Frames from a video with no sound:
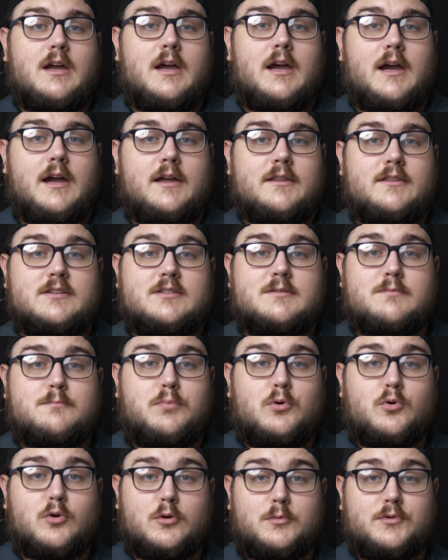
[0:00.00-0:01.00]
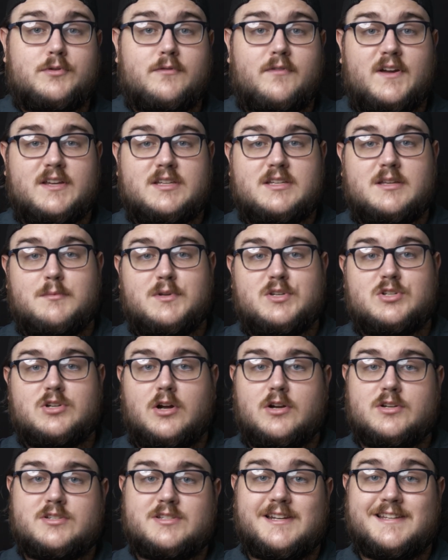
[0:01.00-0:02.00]
Uh, this portable device can be
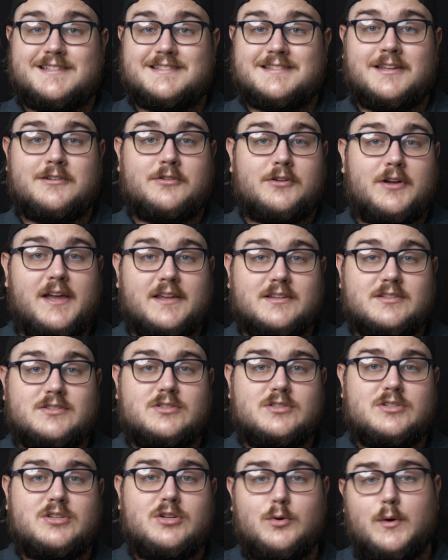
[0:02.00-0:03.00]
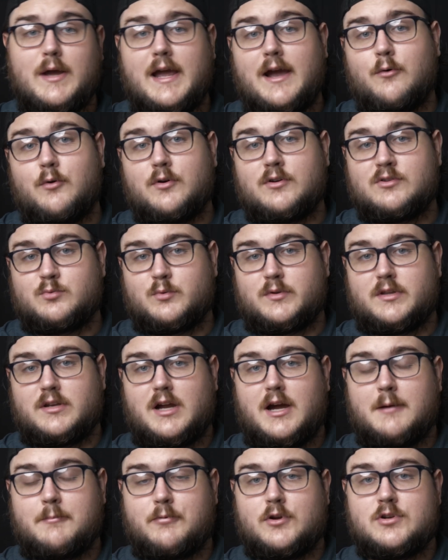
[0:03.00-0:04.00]
charged in as little as two hours with
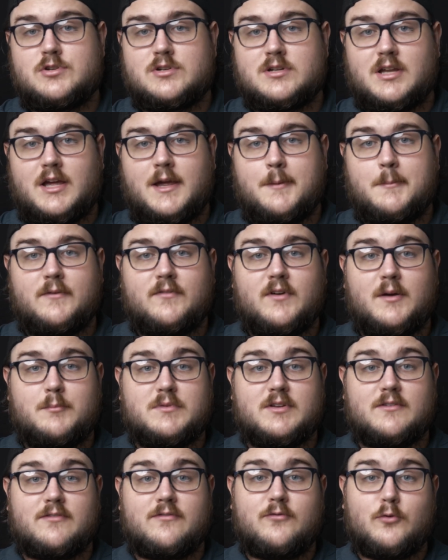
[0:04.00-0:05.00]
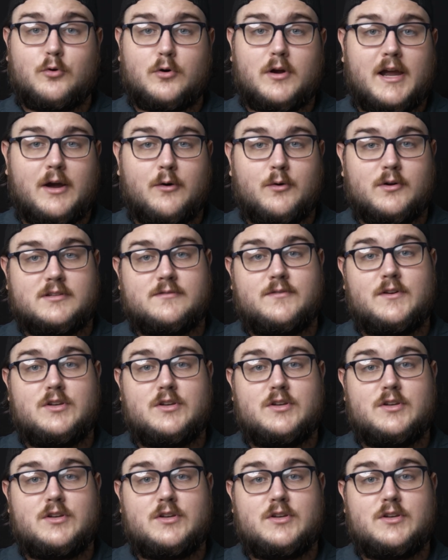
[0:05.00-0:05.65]
an operation time of up to four hours,